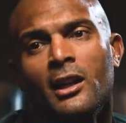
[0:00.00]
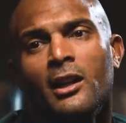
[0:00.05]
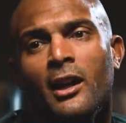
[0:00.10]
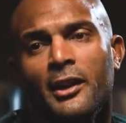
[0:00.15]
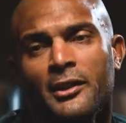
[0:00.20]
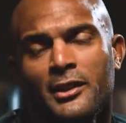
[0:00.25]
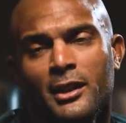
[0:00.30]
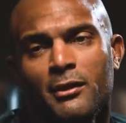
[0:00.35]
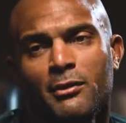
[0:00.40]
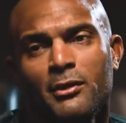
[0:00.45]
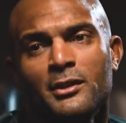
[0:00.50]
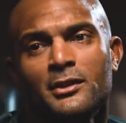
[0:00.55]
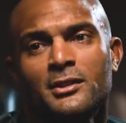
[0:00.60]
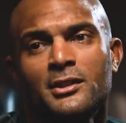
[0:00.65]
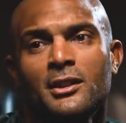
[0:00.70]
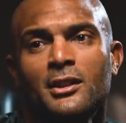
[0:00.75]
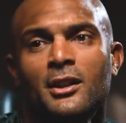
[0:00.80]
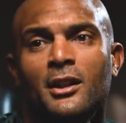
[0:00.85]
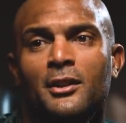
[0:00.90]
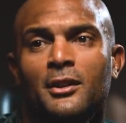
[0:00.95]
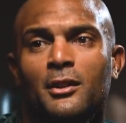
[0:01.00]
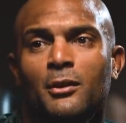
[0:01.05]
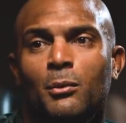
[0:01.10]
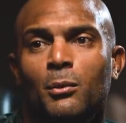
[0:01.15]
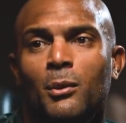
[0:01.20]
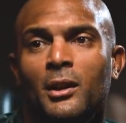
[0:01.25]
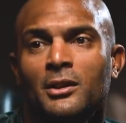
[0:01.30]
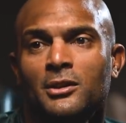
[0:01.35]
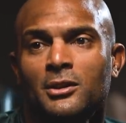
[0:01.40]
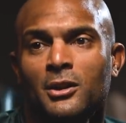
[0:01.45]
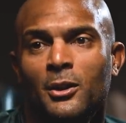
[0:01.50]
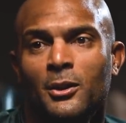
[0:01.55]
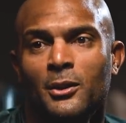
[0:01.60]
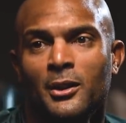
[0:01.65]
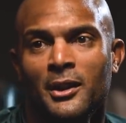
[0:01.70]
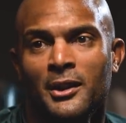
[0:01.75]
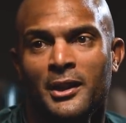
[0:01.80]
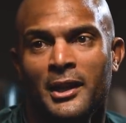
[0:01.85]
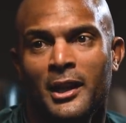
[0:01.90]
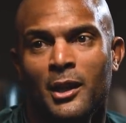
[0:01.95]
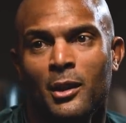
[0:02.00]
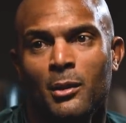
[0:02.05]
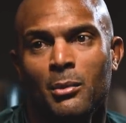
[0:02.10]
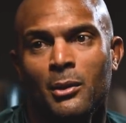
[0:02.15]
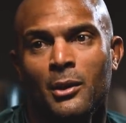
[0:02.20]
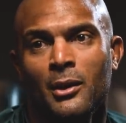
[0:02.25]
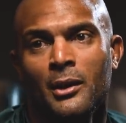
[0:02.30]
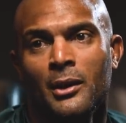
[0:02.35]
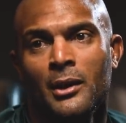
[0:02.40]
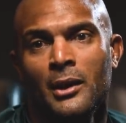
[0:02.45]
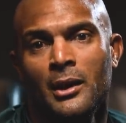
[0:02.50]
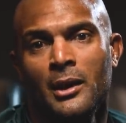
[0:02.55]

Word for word: a lot different to kind of what's going on now, but